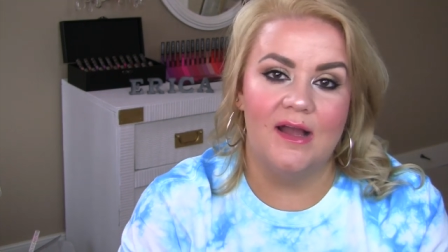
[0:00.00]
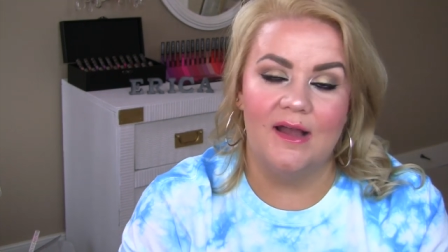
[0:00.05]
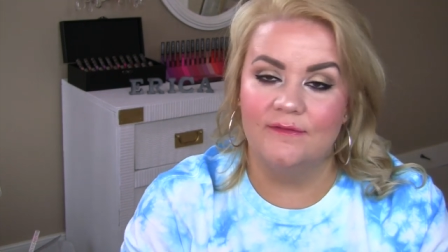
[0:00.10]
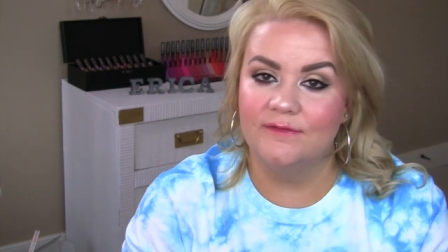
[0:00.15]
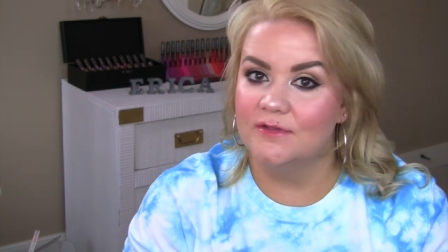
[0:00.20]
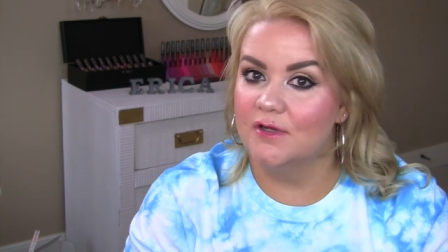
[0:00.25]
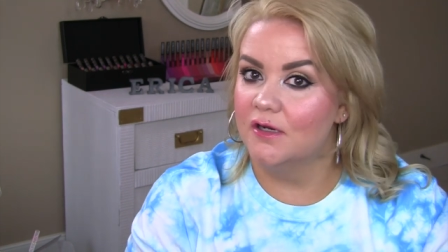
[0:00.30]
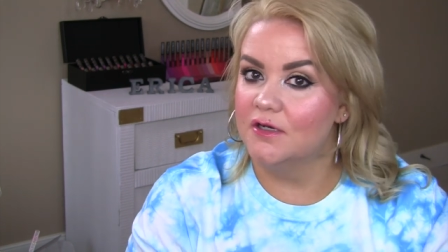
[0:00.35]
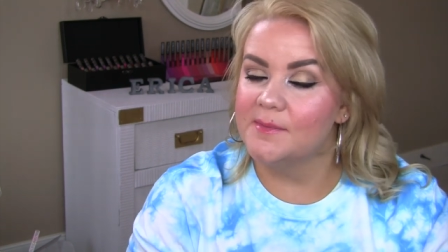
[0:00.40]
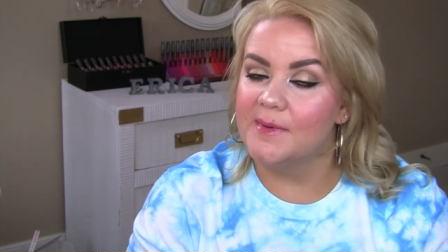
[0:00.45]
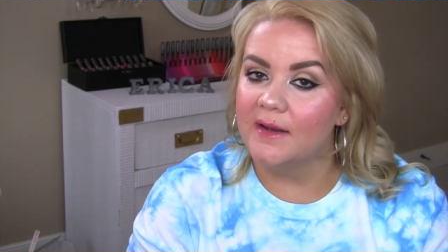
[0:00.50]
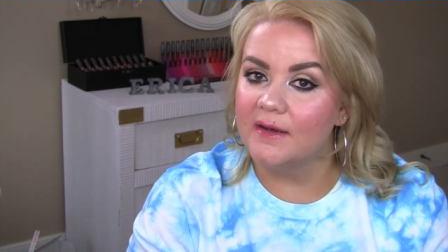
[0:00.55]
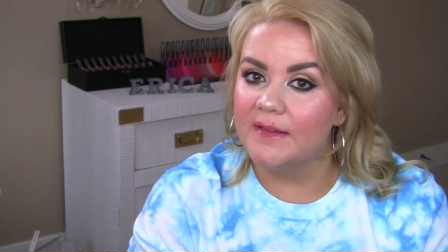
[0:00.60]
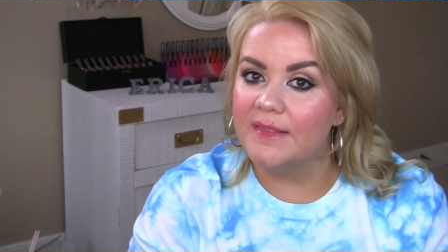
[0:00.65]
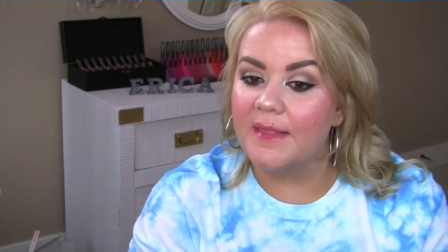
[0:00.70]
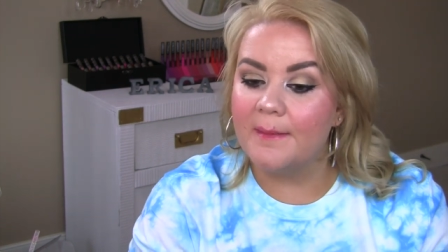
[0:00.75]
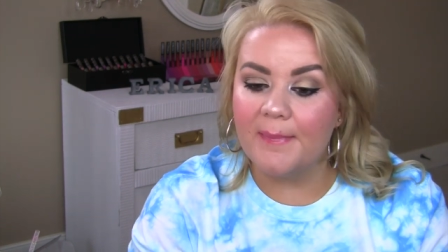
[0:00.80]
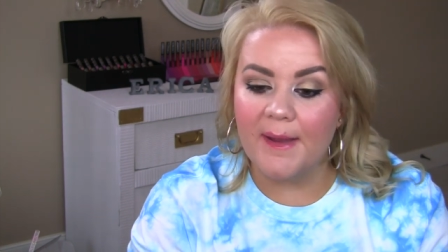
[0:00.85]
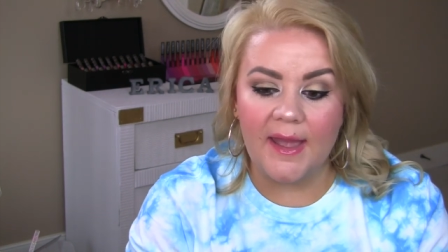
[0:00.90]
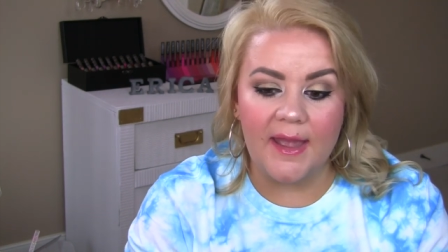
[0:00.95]
I've talked about
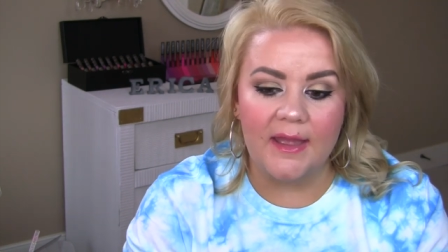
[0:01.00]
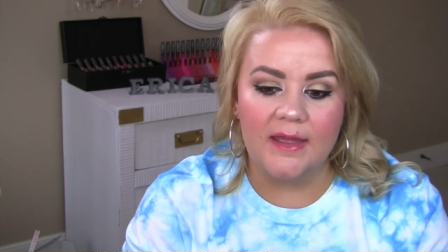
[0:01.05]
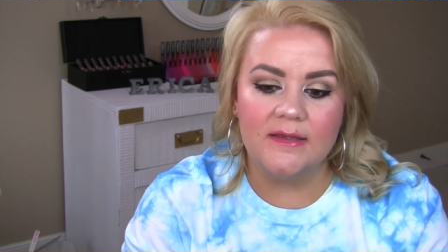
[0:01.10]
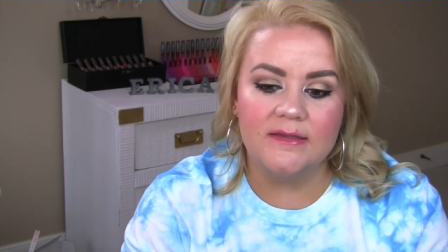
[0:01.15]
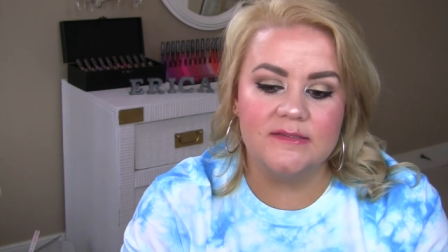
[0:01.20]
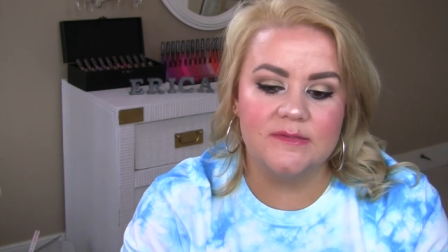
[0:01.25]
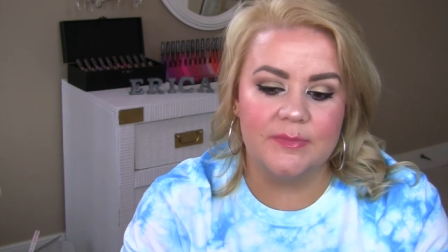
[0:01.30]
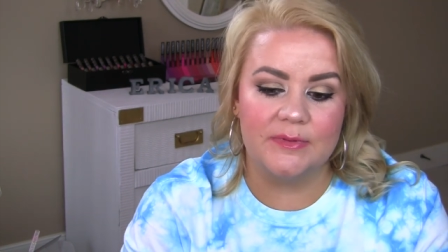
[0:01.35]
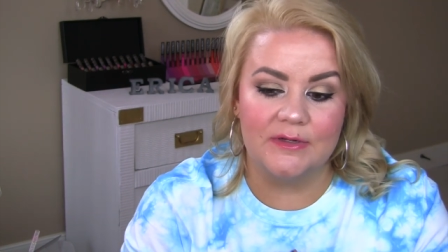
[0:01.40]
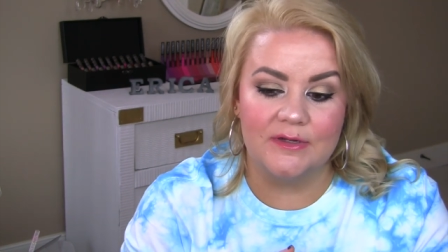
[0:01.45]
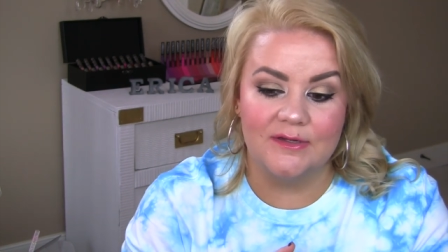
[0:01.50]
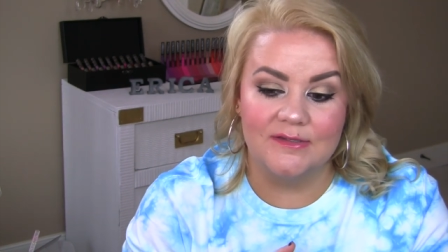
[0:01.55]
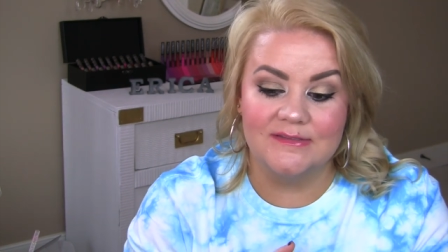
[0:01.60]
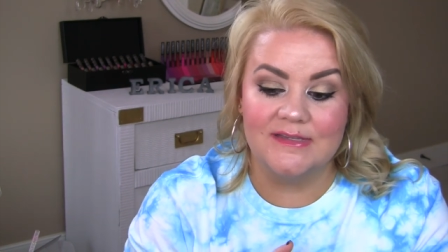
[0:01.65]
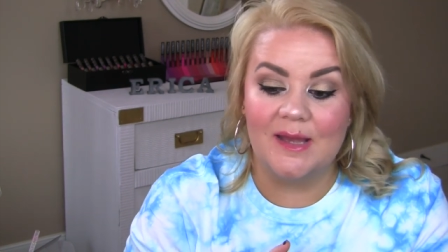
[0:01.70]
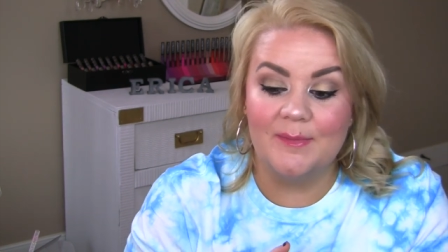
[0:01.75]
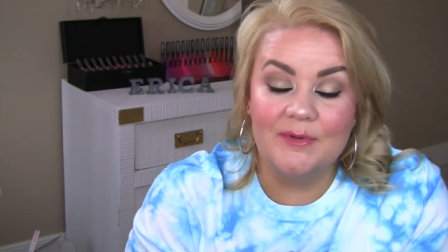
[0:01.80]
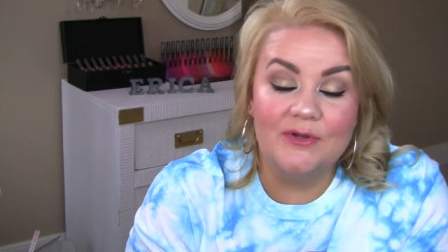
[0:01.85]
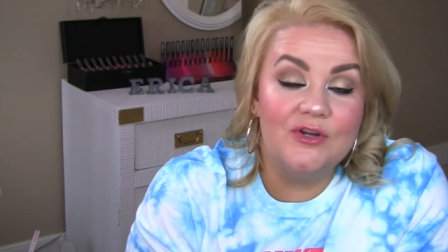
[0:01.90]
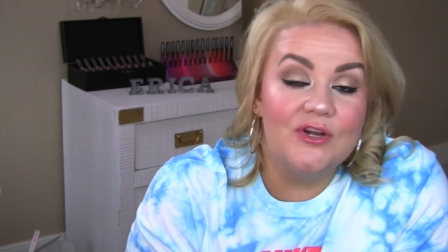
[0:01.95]
in the past because
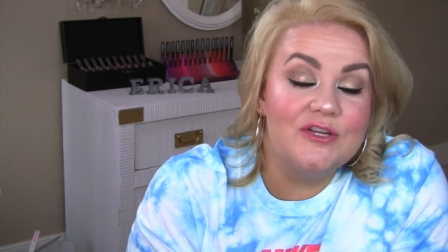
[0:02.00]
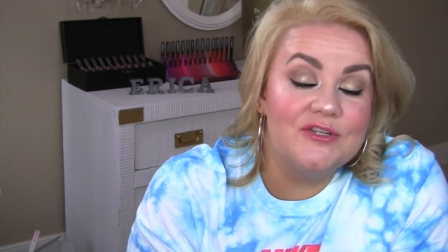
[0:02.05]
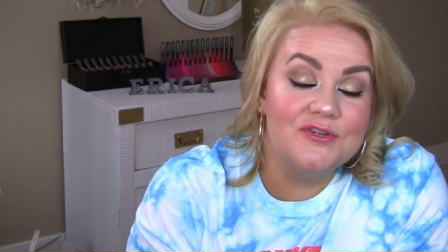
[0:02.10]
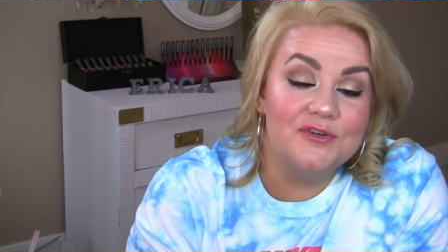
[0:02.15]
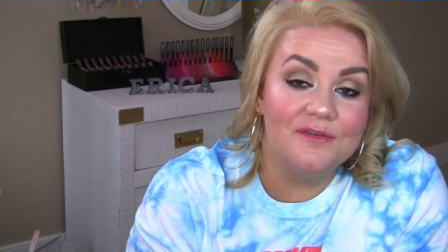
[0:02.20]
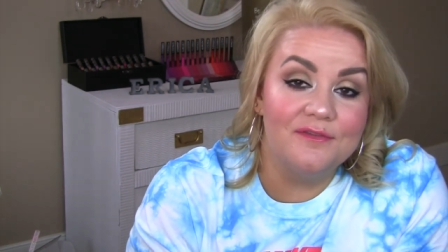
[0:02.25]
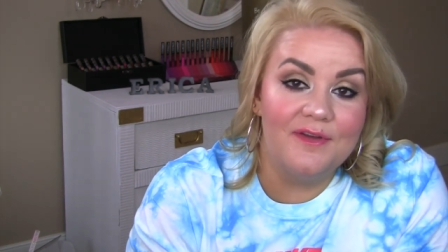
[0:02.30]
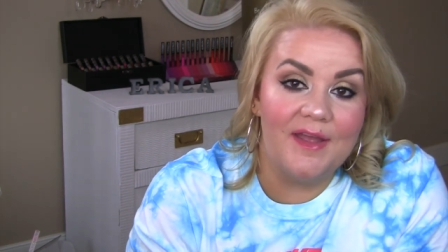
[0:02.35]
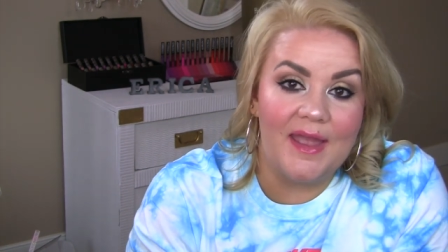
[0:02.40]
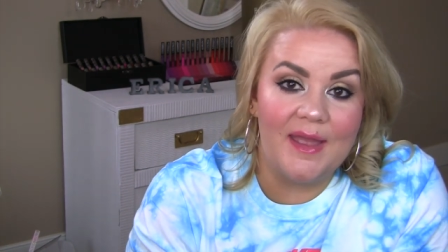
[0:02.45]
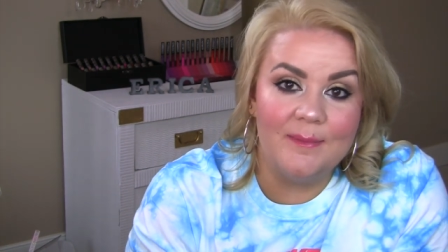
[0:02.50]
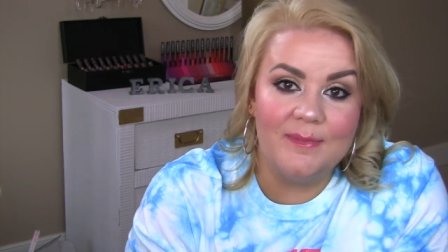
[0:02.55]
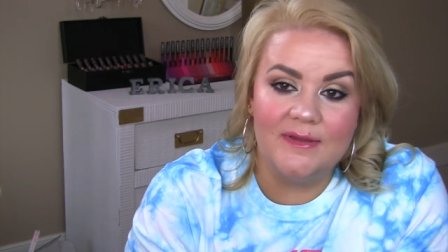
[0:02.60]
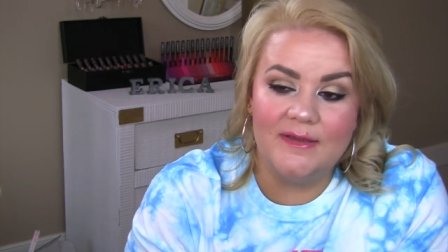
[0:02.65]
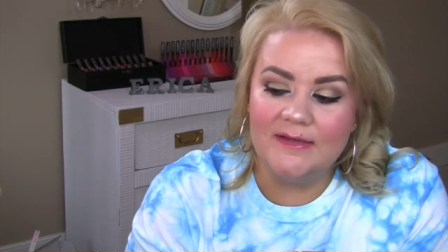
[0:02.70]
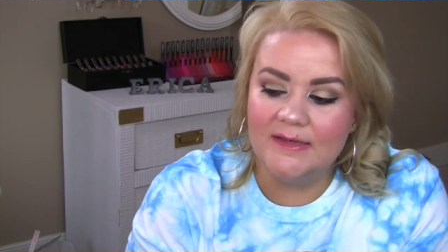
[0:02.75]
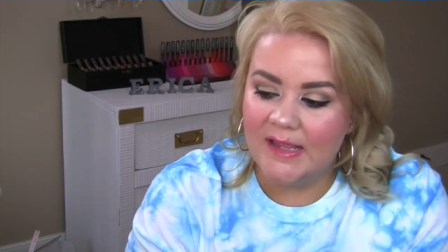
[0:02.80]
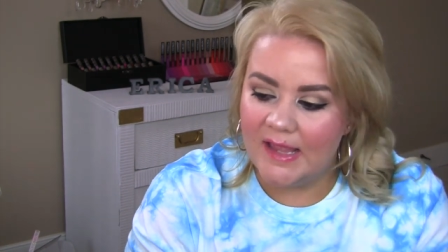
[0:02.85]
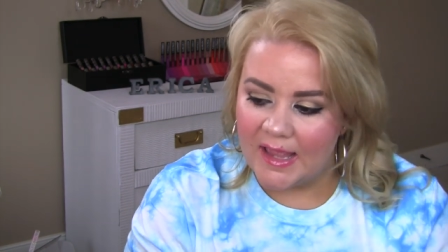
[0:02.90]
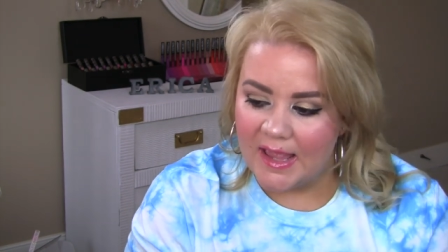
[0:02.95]
I'm a creature of
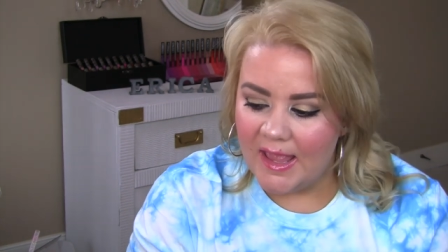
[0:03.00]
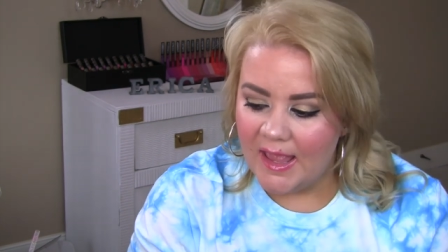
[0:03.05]
habit.